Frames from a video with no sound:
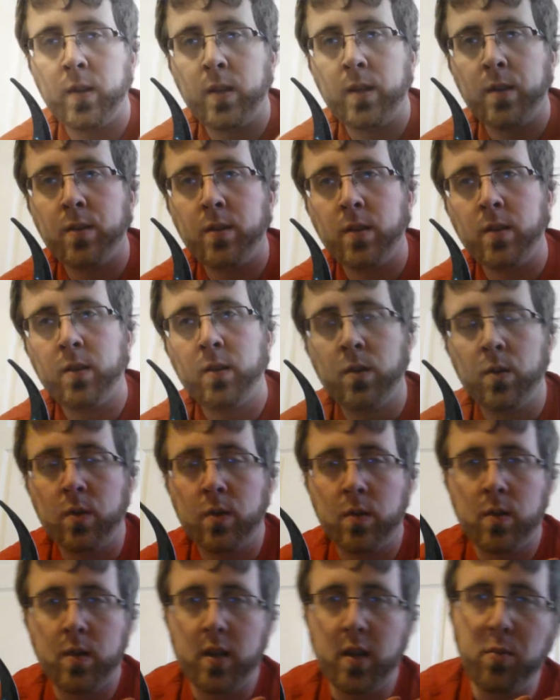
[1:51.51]
It
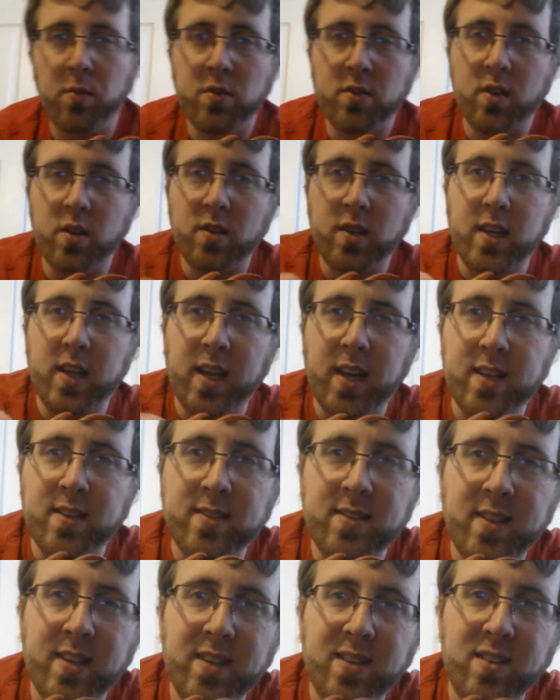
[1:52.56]
almost looks like he has
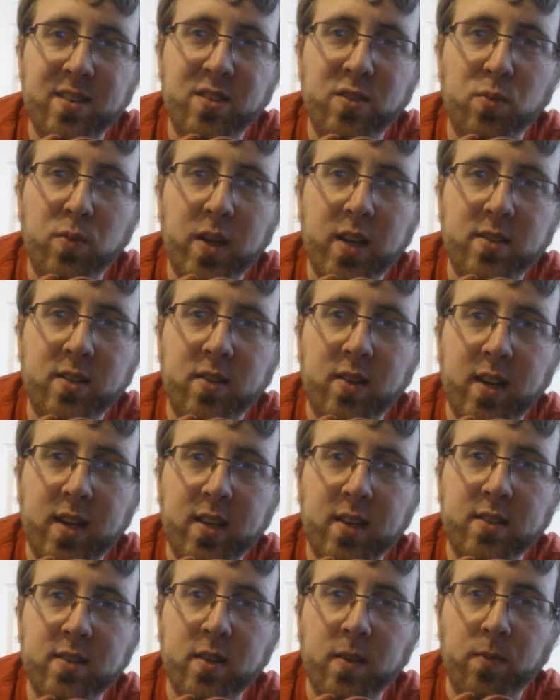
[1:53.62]
singed wings already,
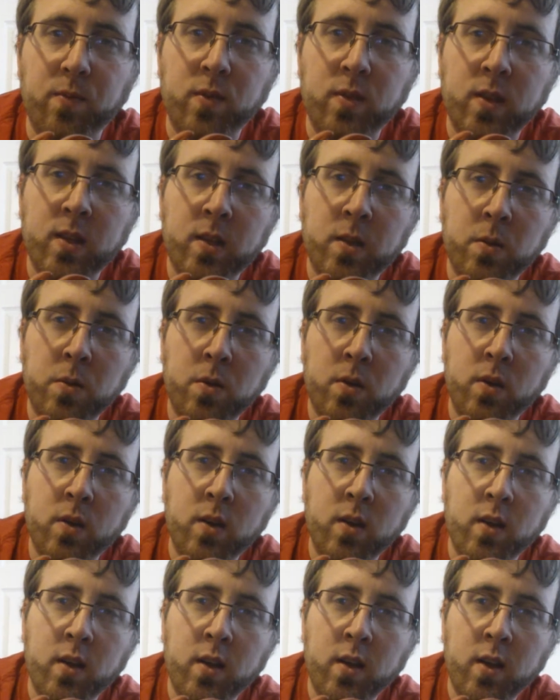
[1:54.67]
doesn't
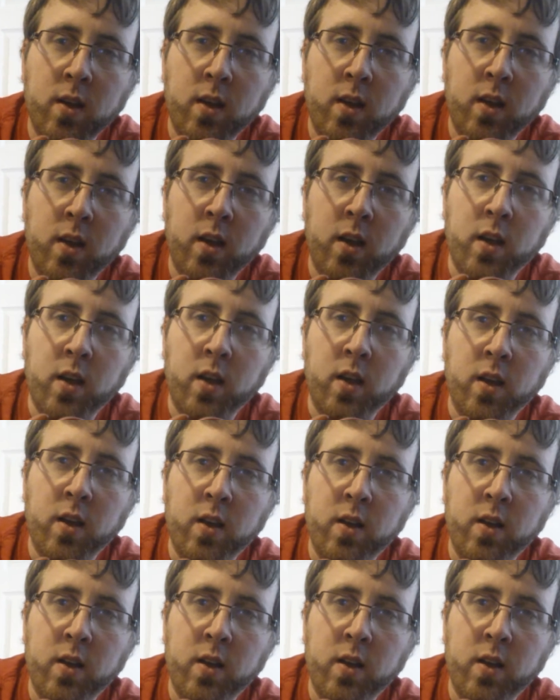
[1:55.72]
it?